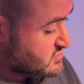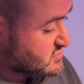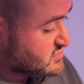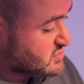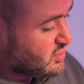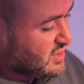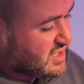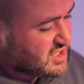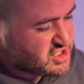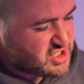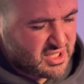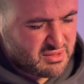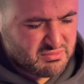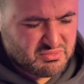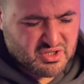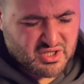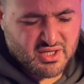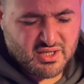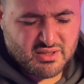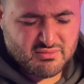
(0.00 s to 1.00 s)
oh, actually I'm
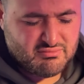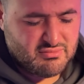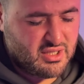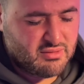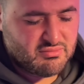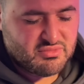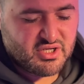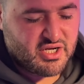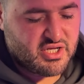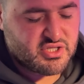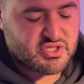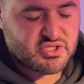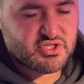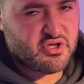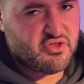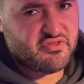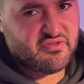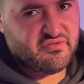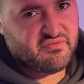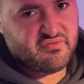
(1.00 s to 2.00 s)
gonna
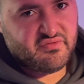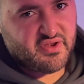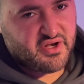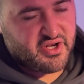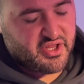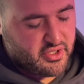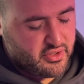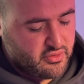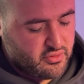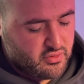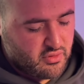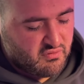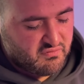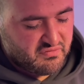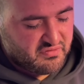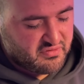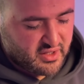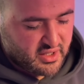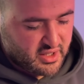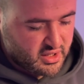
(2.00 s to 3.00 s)
insert the video
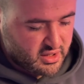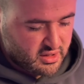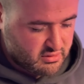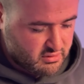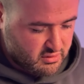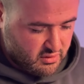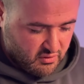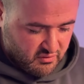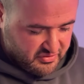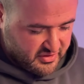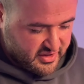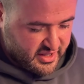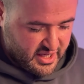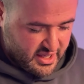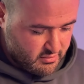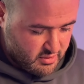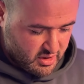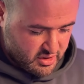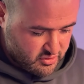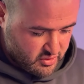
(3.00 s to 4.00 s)
of the
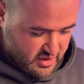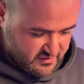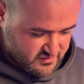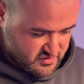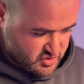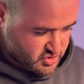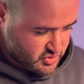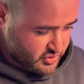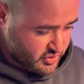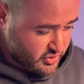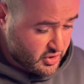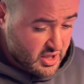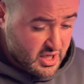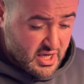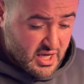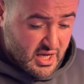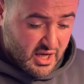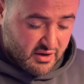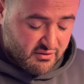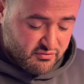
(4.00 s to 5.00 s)
game. I don't have to show you.
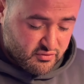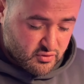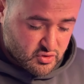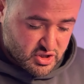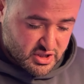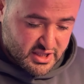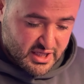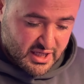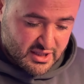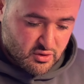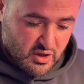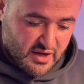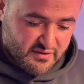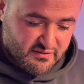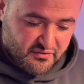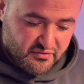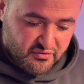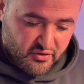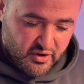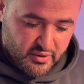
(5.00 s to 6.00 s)
Unfortunately, I don't have a
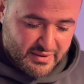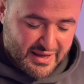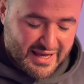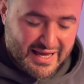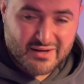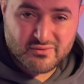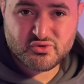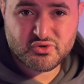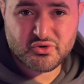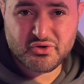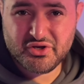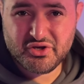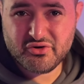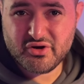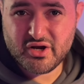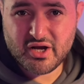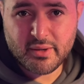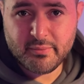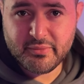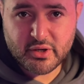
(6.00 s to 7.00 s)
frame counter here.
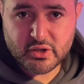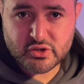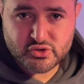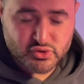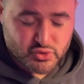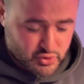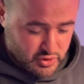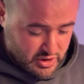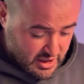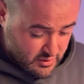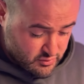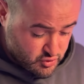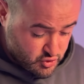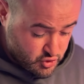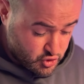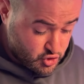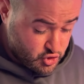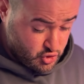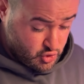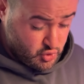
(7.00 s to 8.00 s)
I'm not sure how to
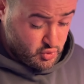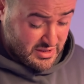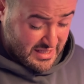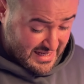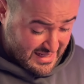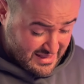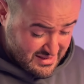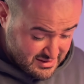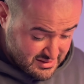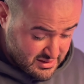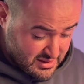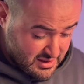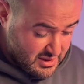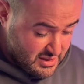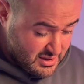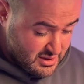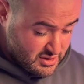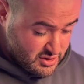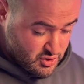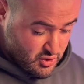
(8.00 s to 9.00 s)
do that,
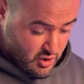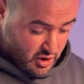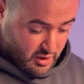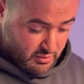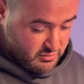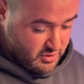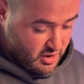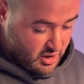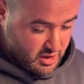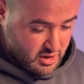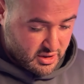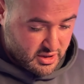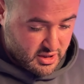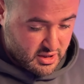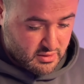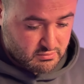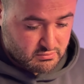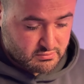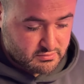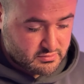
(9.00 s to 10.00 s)
so I'm not
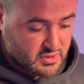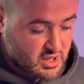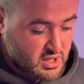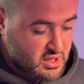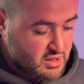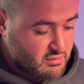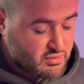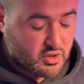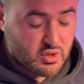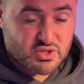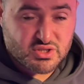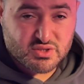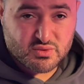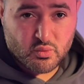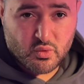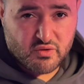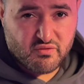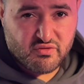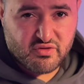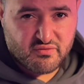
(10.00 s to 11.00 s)
gonna, because
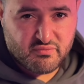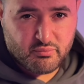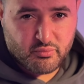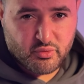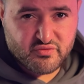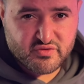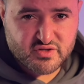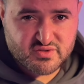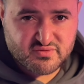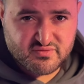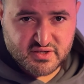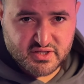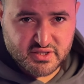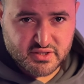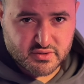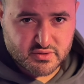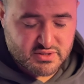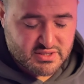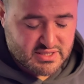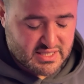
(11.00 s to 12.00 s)
one of the previous
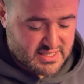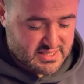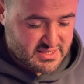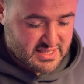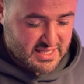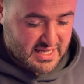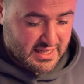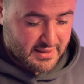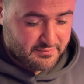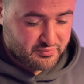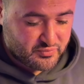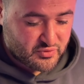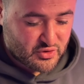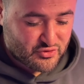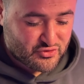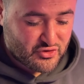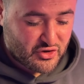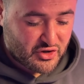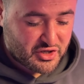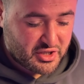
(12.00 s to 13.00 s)
videos says that
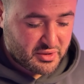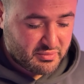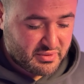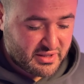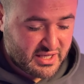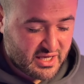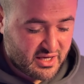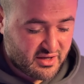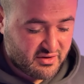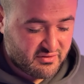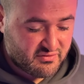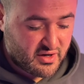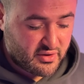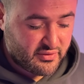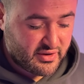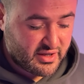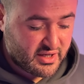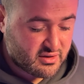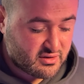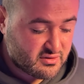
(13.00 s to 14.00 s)
it's not going to be a
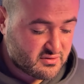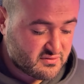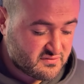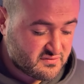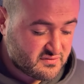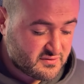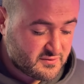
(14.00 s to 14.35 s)
very kind of